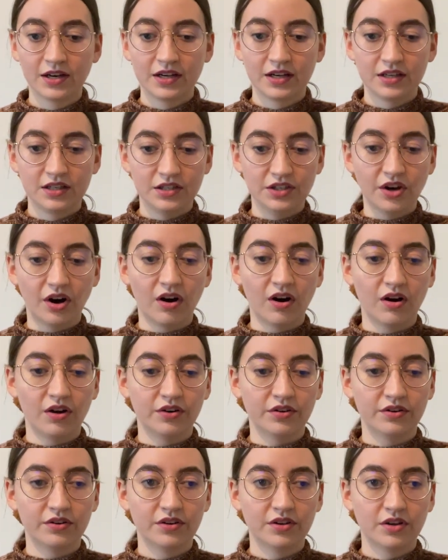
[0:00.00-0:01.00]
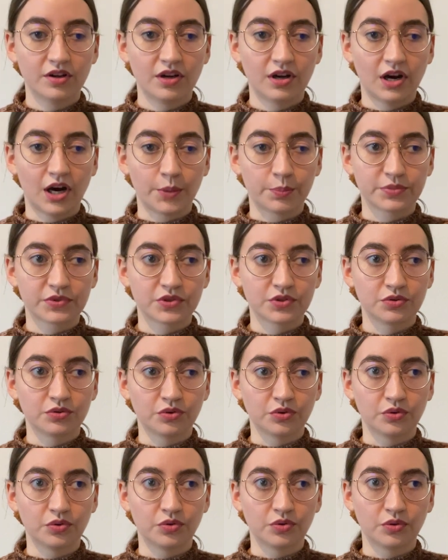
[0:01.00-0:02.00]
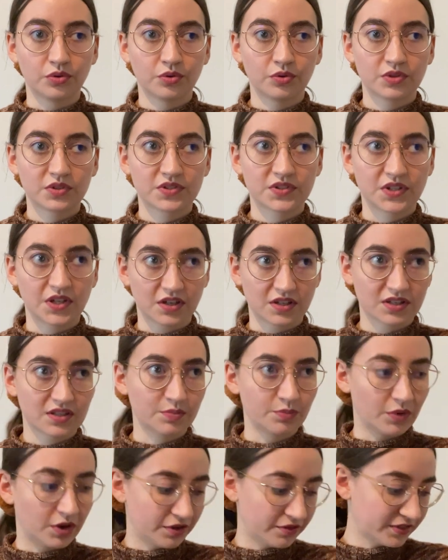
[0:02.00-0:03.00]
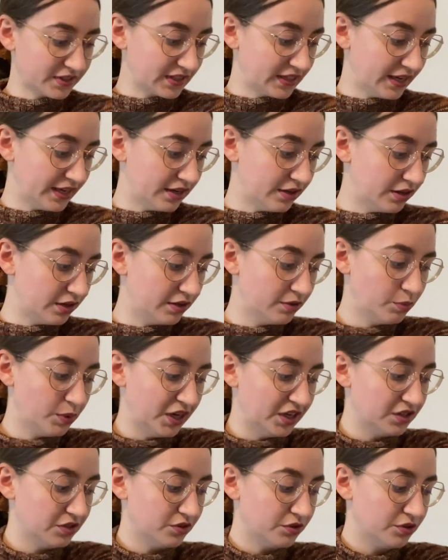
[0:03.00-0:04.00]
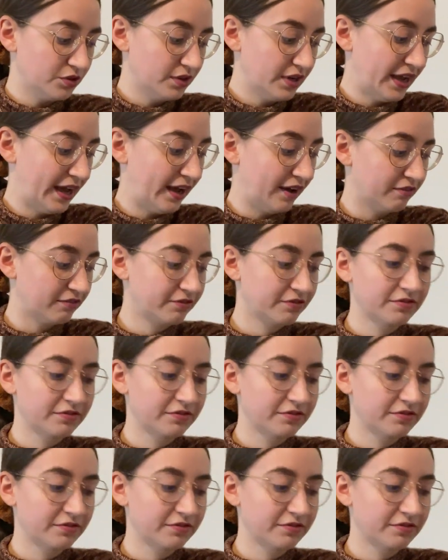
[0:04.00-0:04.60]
yarn up to 6 months later when you have